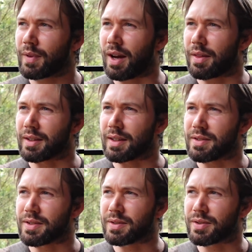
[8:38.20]
I think
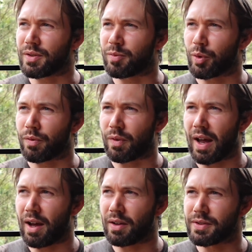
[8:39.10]
there's a sort of
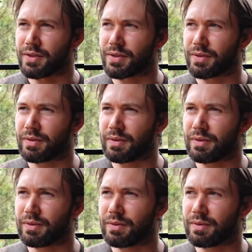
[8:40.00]
profound,
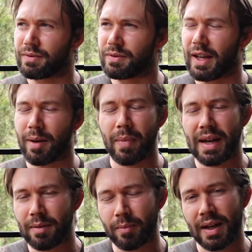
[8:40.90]

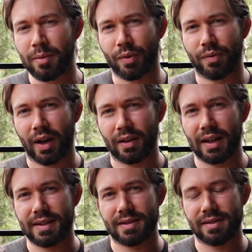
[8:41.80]
many profound
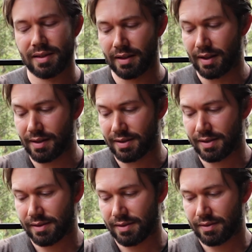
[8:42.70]
lessons in
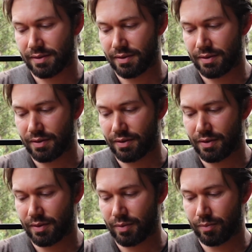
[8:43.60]
this,
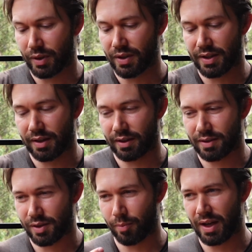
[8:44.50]
because I think
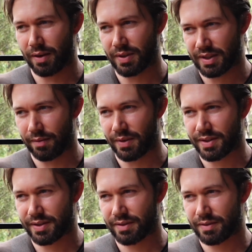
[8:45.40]
so many of us have
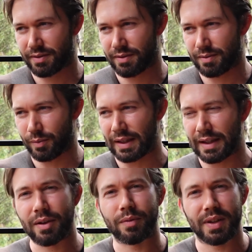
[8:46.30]
this, we
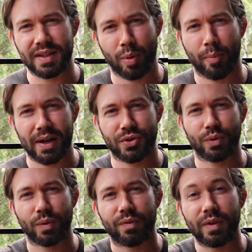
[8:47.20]
live in this
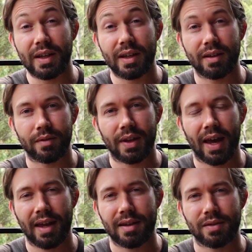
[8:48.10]
perpetual fear of the
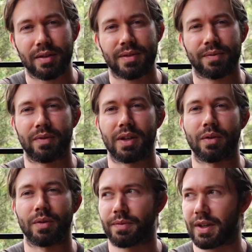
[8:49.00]
end, this
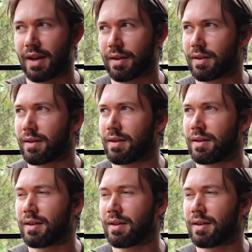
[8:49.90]
fear of death.